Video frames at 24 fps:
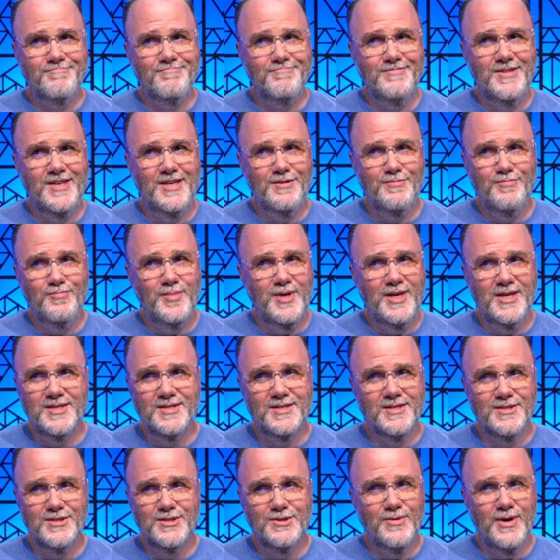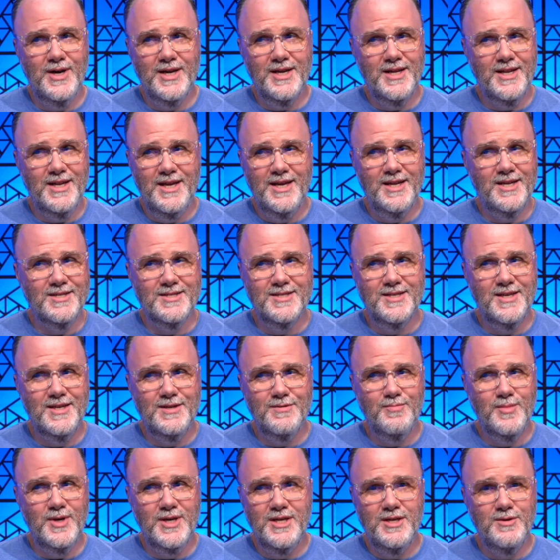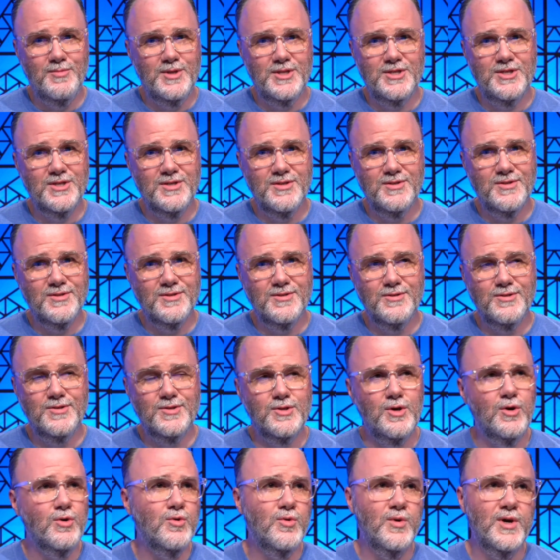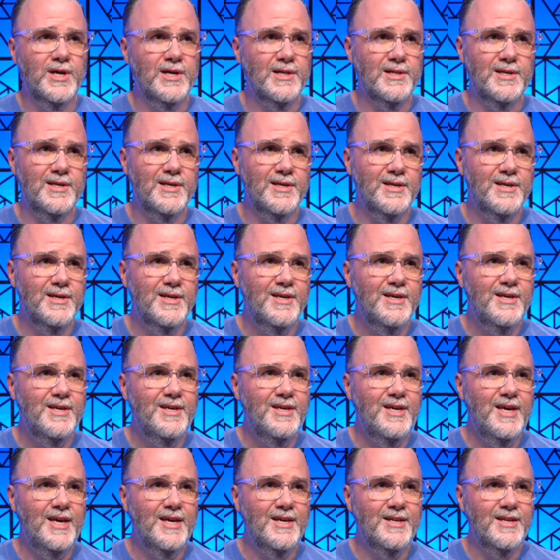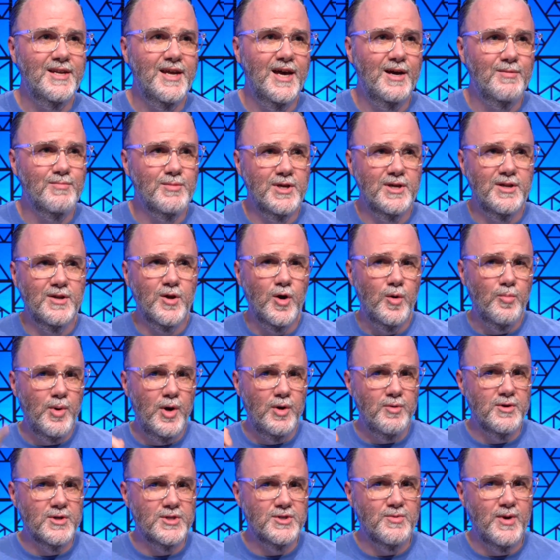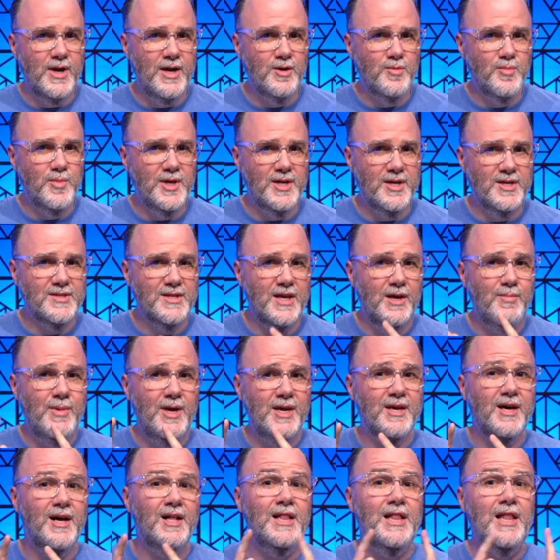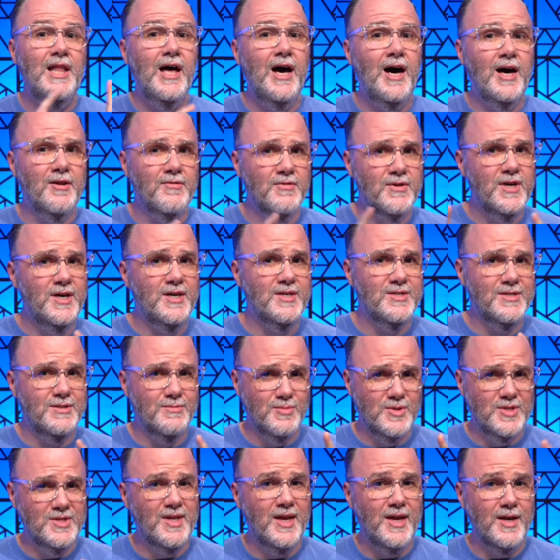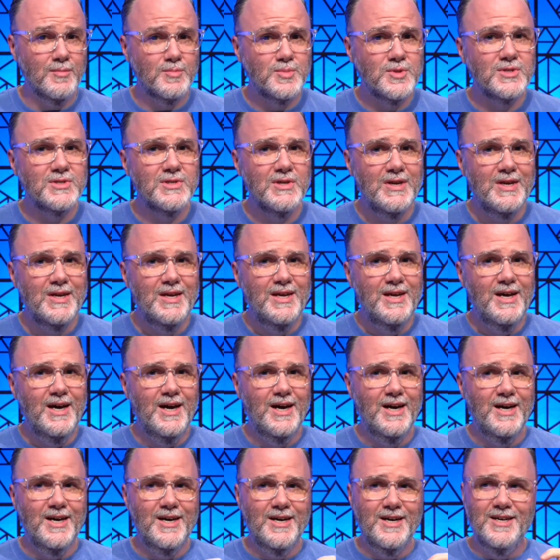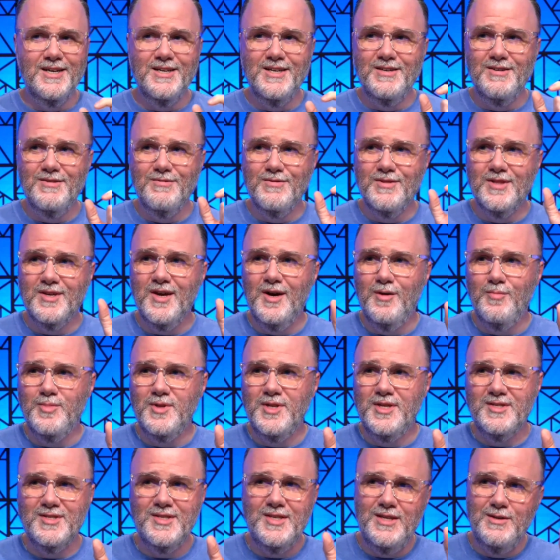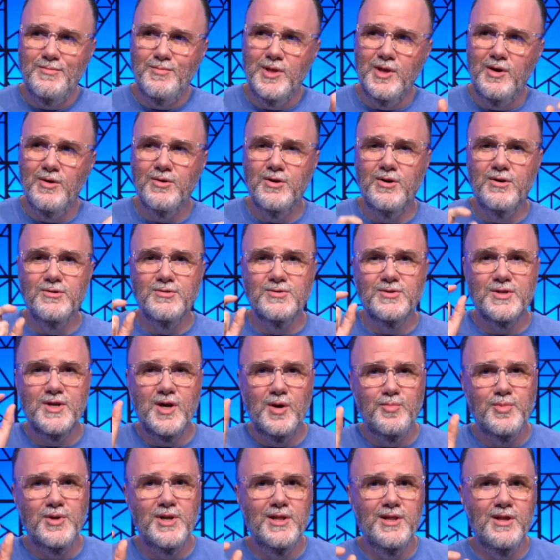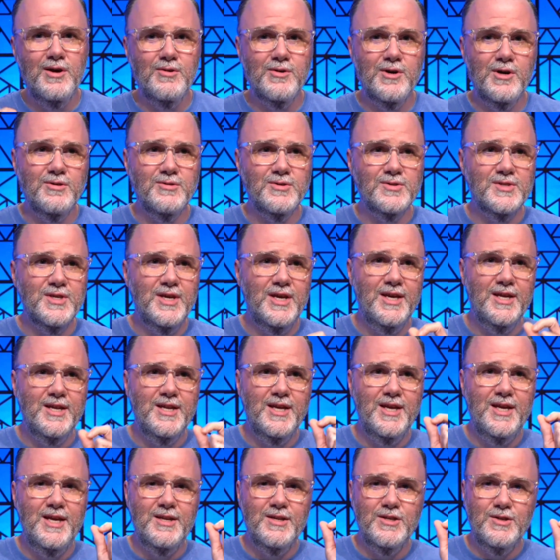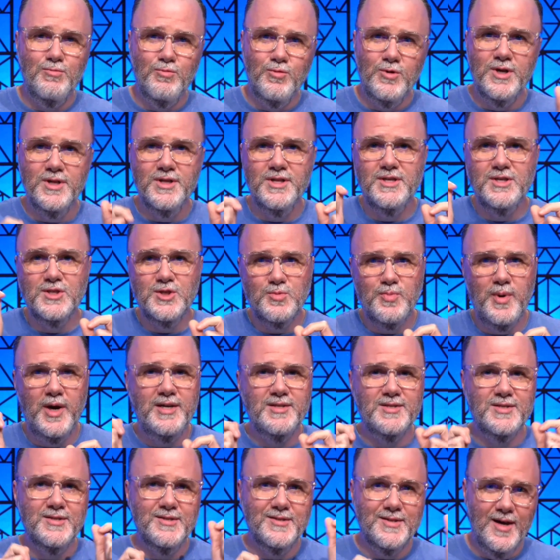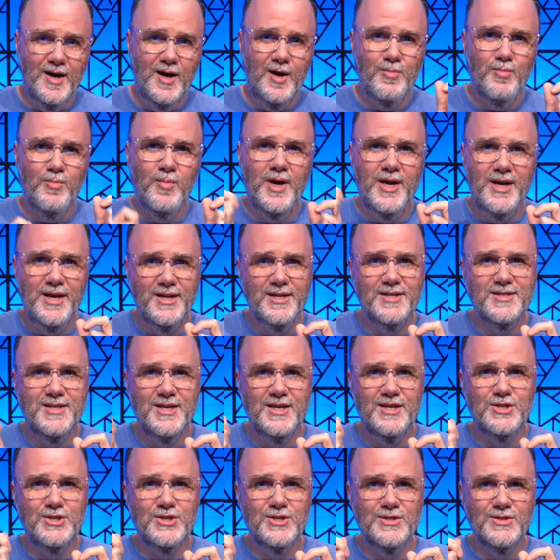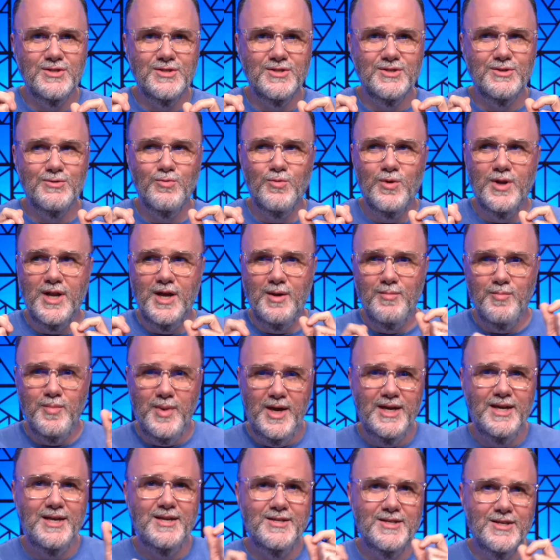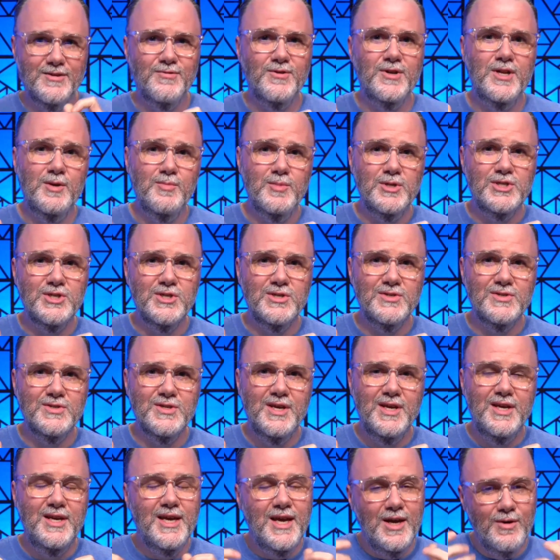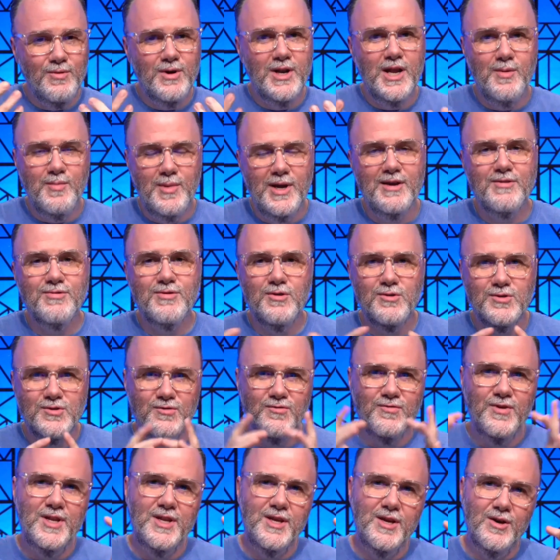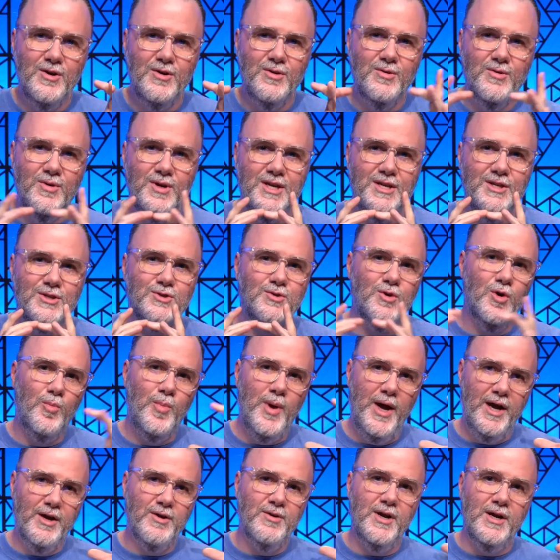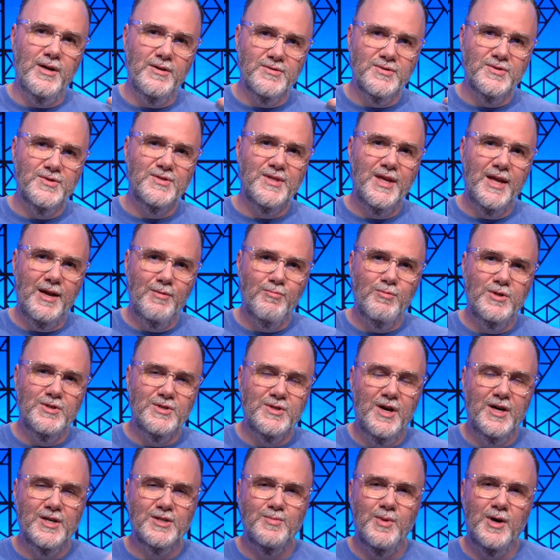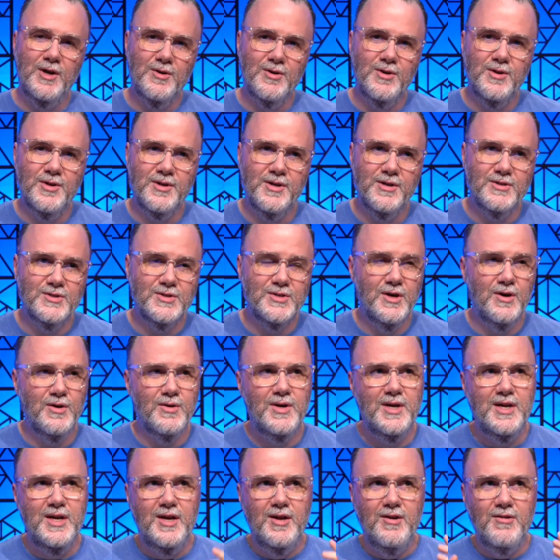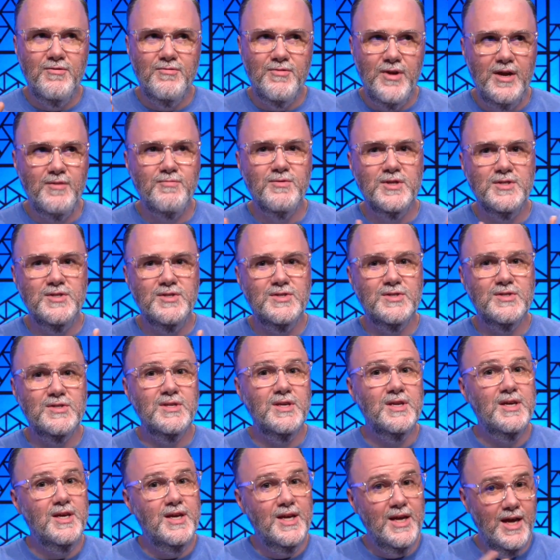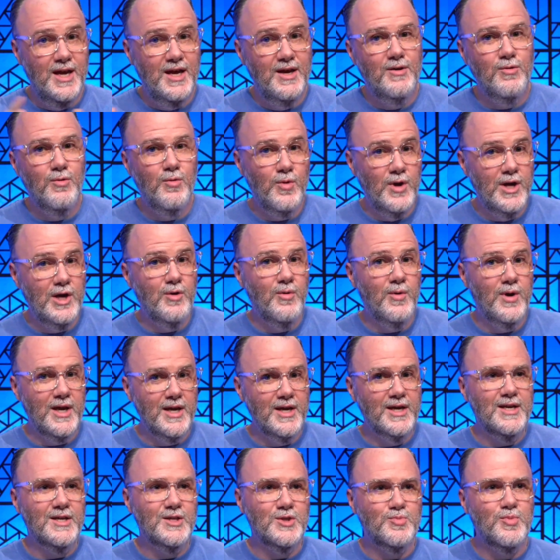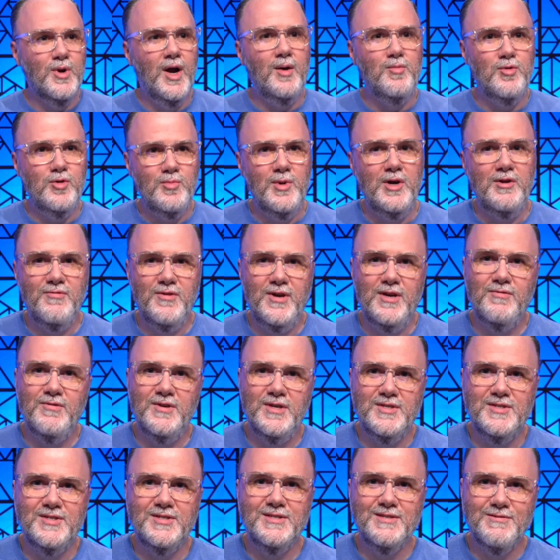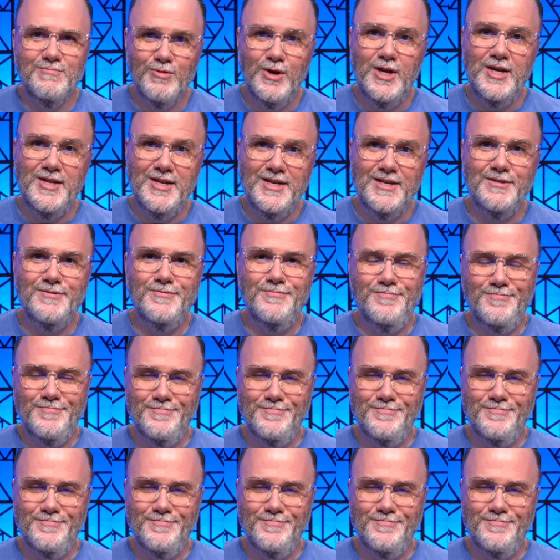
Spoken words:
It makes it so I can annotate my images so quickly. And I'm going to go bonus round because I make a lot of custom stamps, team logos, company logos, and it really spices up my annotations when I'm making different images and when I make those video intro backgrounds that we talked about earlier. So favorites, wink, wink is probably my favorites right now.